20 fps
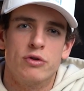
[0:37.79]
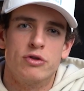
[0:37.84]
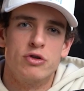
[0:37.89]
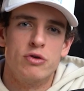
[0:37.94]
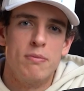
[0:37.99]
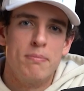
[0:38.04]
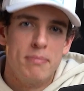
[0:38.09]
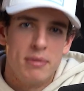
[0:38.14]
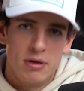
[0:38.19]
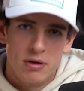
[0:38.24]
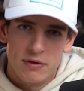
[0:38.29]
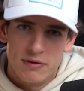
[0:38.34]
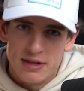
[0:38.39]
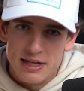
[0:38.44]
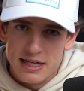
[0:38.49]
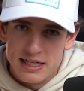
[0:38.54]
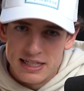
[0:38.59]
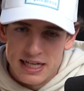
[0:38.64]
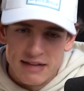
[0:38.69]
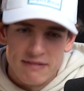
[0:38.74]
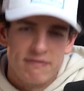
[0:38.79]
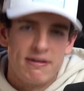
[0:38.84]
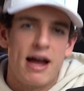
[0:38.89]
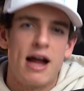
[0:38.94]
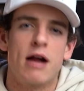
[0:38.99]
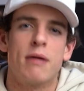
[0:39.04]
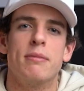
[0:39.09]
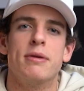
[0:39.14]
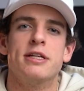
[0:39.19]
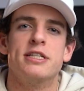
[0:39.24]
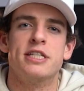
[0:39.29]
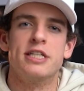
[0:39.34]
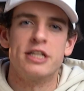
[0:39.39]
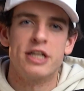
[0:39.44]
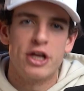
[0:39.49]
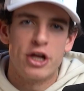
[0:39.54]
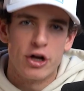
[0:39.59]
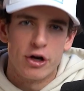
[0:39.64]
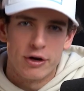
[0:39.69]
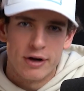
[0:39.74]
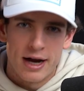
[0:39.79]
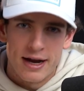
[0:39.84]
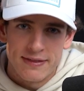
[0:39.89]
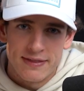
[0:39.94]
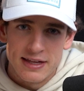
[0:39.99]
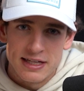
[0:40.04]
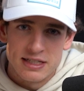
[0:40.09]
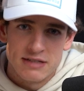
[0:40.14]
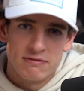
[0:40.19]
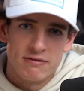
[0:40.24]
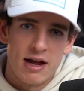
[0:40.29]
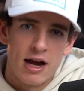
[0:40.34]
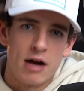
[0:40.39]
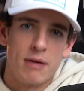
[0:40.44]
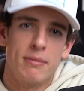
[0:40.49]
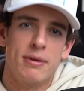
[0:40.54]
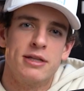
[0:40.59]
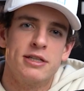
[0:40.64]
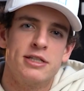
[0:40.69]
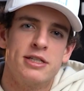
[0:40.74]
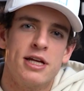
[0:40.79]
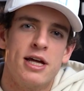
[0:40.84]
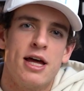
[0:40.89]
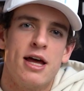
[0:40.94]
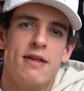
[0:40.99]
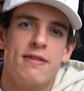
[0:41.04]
to build these environments and curate these environments